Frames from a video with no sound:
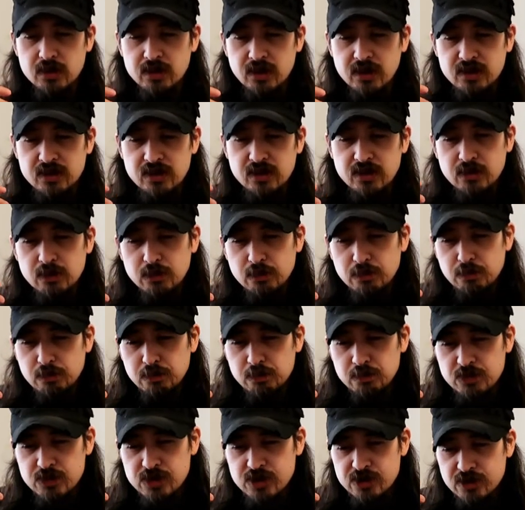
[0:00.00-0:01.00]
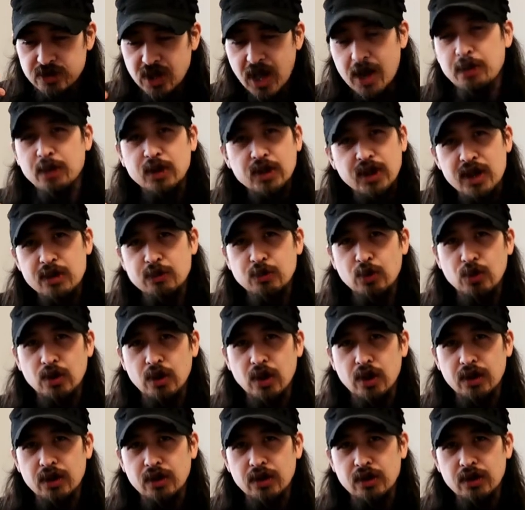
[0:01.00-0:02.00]
they slap a
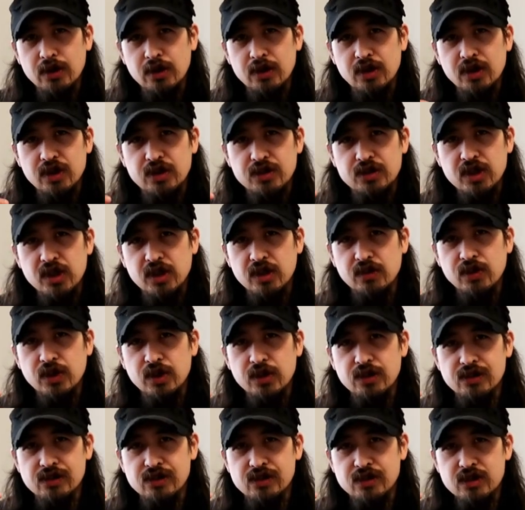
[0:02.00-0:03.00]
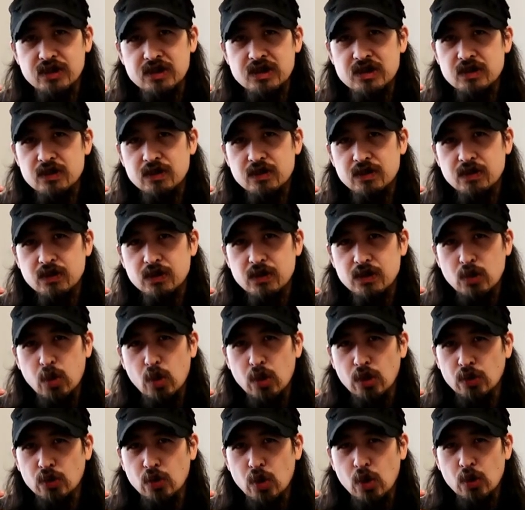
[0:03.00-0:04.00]
label on it, and they think of it as
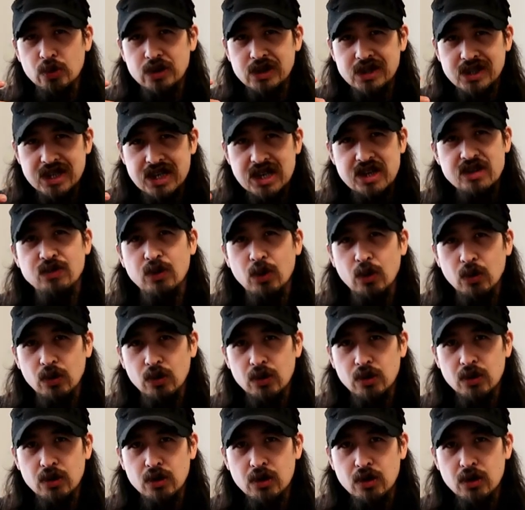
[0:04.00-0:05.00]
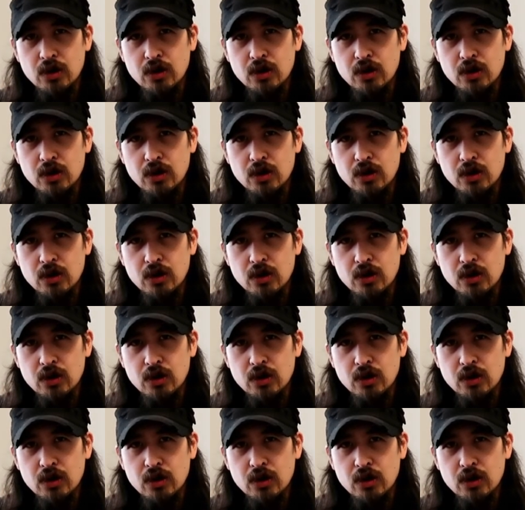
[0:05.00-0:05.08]
quote-unquote evil